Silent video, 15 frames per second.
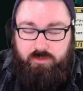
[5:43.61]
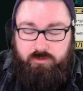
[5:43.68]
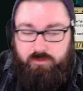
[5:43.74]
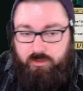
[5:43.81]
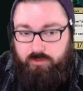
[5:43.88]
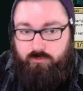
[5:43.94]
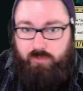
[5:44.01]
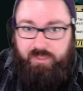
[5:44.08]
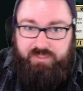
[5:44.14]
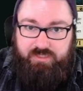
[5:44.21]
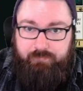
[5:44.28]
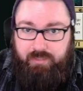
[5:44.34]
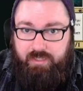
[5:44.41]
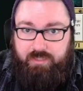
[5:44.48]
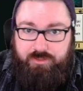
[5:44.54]
grindy
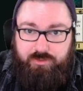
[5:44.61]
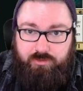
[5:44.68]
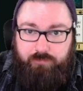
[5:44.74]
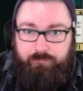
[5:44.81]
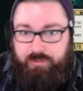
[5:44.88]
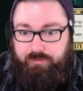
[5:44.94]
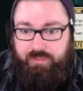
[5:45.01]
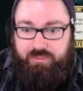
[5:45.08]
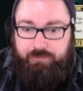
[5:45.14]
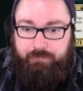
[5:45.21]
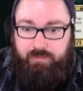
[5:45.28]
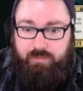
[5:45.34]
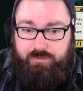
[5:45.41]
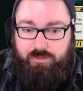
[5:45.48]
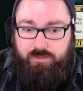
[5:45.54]
match or mid-range
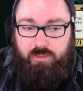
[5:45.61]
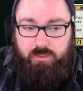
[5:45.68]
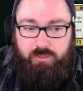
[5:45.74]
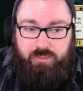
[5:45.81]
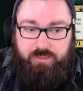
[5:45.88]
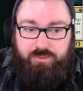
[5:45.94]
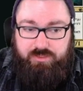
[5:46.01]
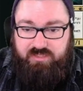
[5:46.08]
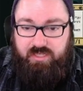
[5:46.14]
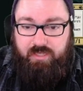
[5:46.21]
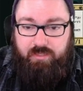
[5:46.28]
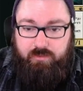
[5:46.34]
match and just